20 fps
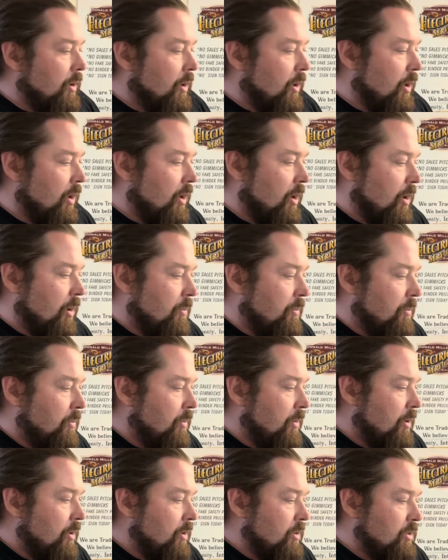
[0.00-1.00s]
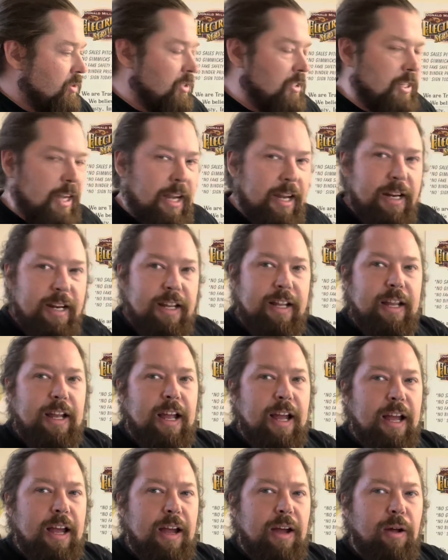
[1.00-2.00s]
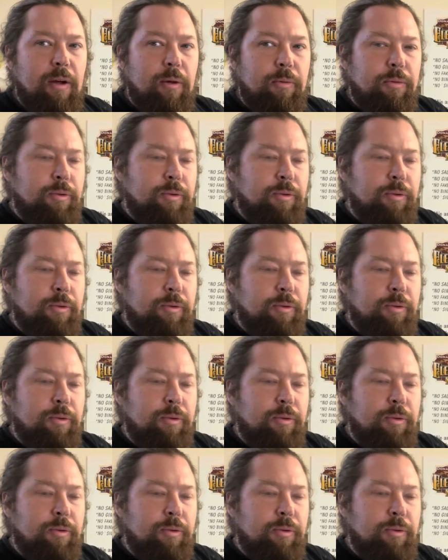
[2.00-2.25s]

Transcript: um, stating how